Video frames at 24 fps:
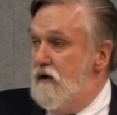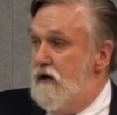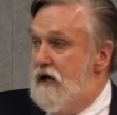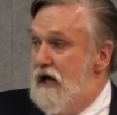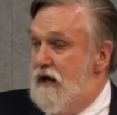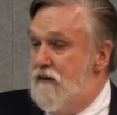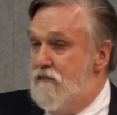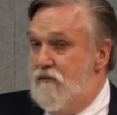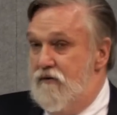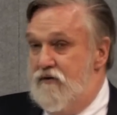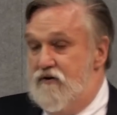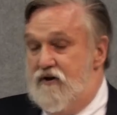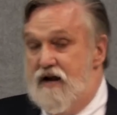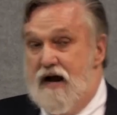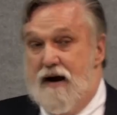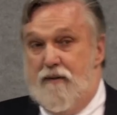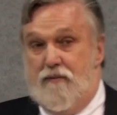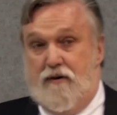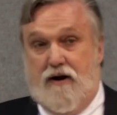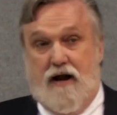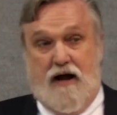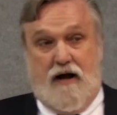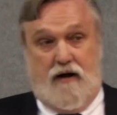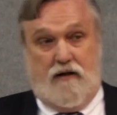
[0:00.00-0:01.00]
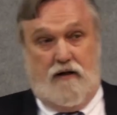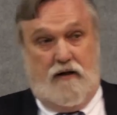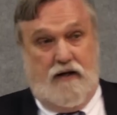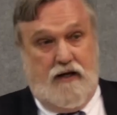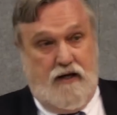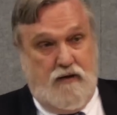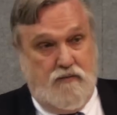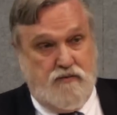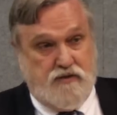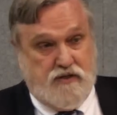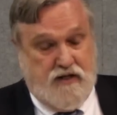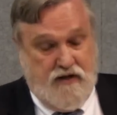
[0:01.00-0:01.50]
came to the tabernacle
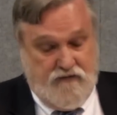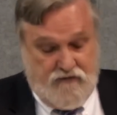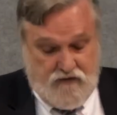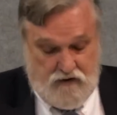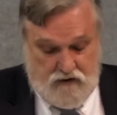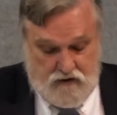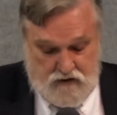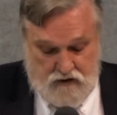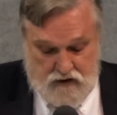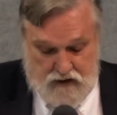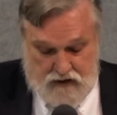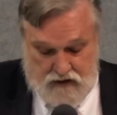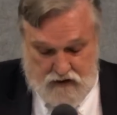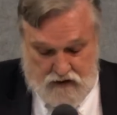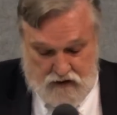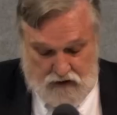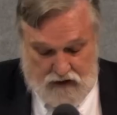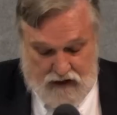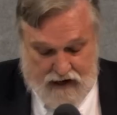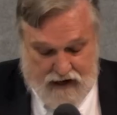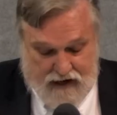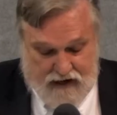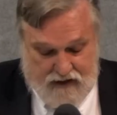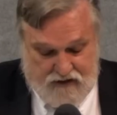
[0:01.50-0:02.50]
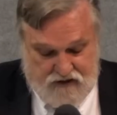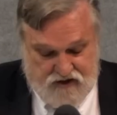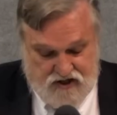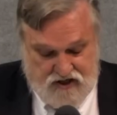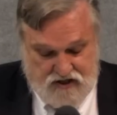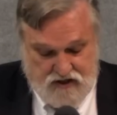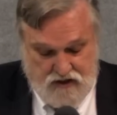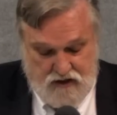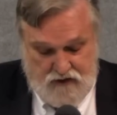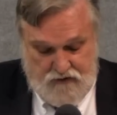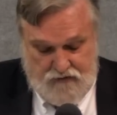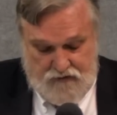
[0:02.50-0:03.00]
and he was given uh,
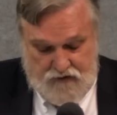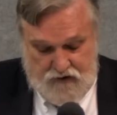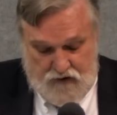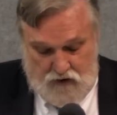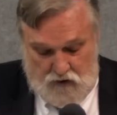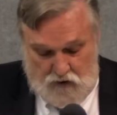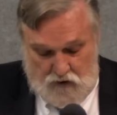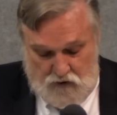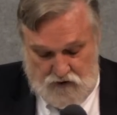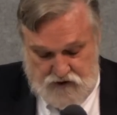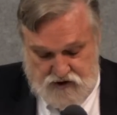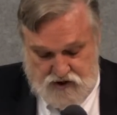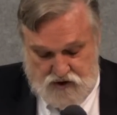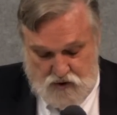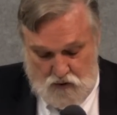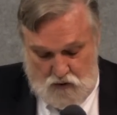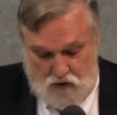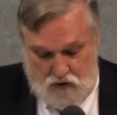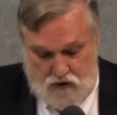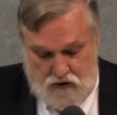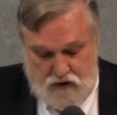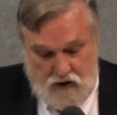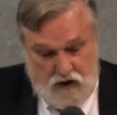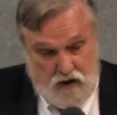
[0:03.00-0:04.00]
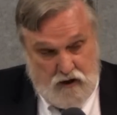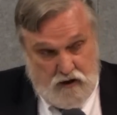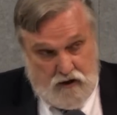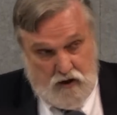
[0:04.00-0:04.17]
Goliath's old sword.